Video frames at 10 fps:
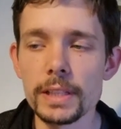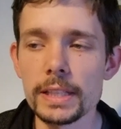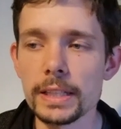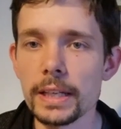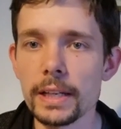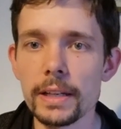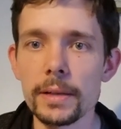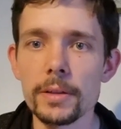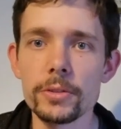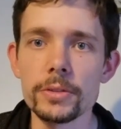the
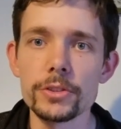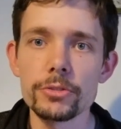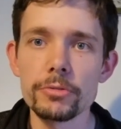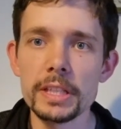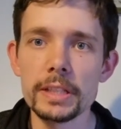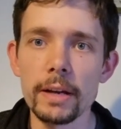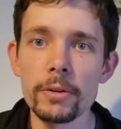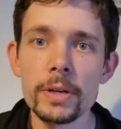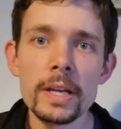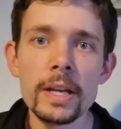screen now,
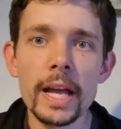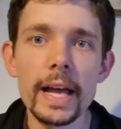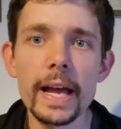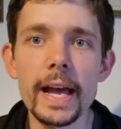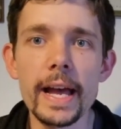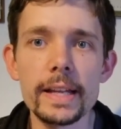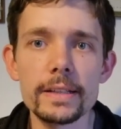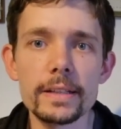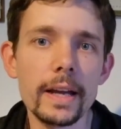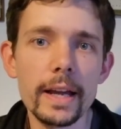
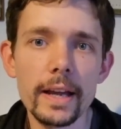and